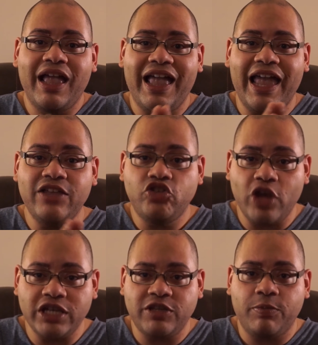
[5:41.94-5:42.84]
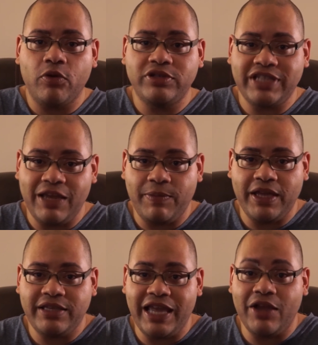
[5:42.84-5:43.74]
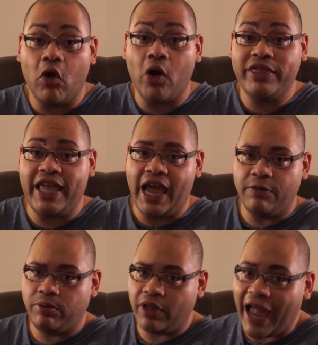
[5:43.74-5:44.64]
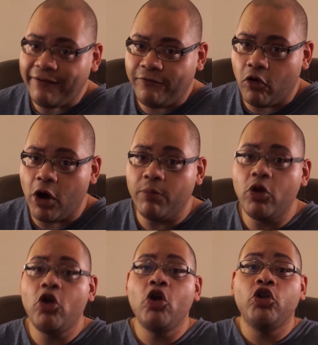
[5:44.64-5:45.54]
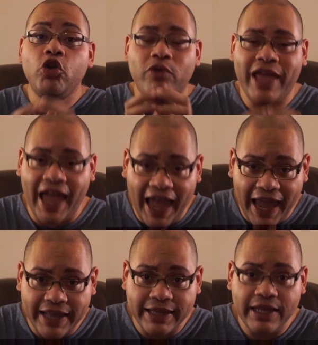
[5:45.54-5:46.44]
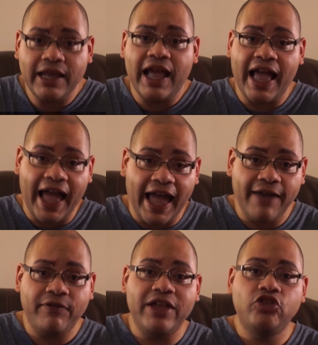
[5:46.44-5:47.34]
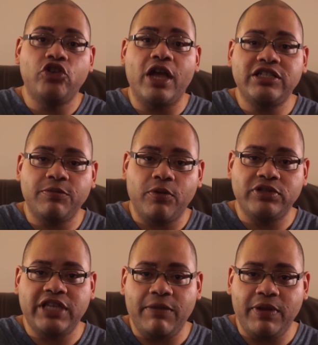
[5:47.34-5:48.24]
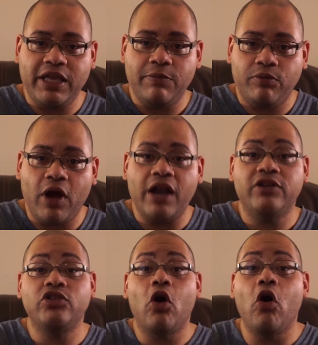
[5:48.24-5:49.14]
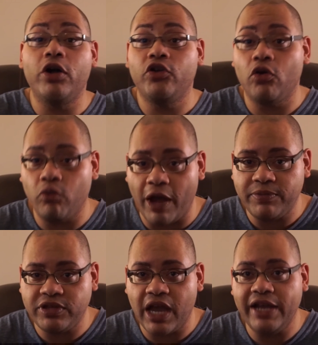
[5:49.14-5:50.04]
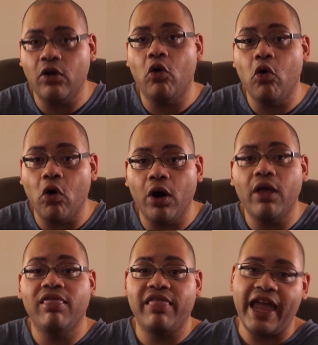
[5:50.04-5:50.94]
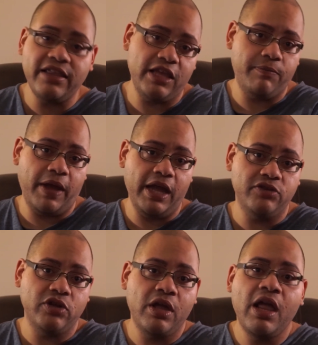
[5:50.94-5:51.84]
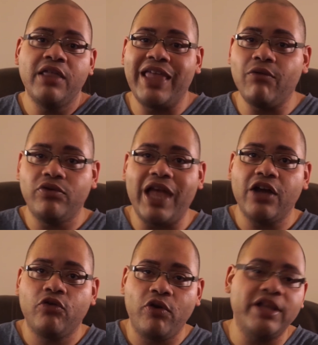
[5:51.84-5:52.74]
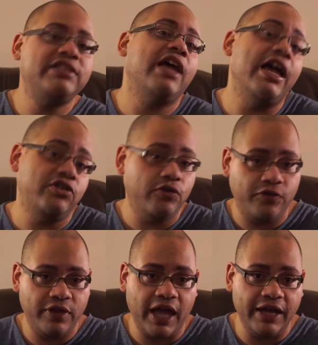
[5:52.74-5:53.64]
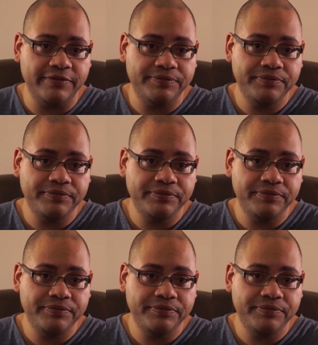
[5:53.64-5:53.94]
ingestible CBD on the ad platform, you can have ingestible CBD products on your website or landing page. They will not criticize you for that.